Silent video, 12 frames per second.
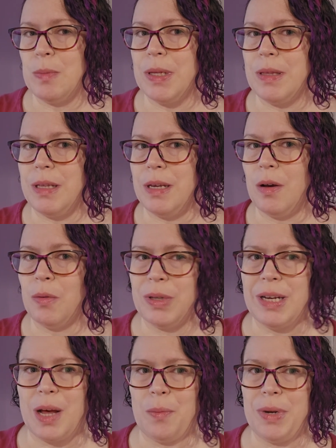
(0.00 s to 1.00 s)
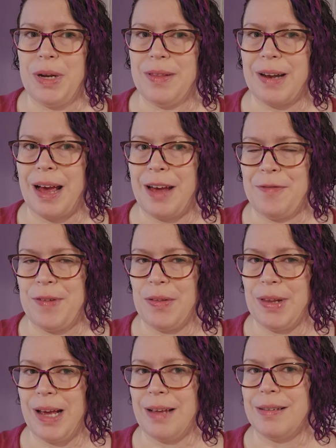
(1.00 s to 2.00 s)
but the only company that I found
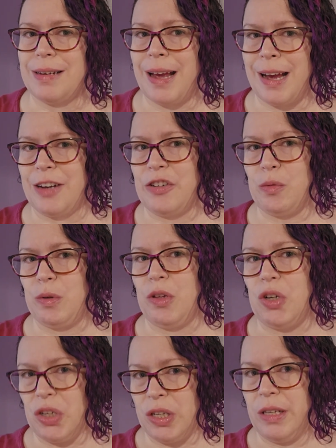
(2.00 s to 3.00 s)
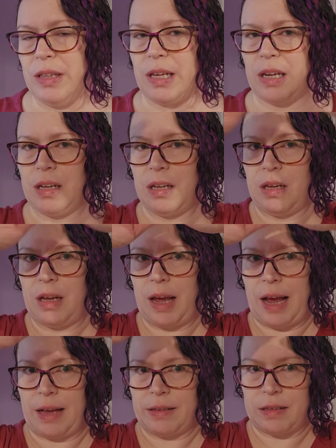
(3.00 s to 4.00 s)
that has an actual hood that
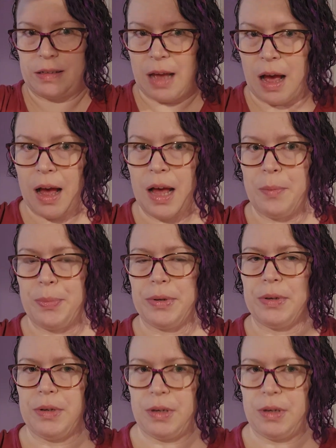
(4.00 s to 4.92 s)
has a top,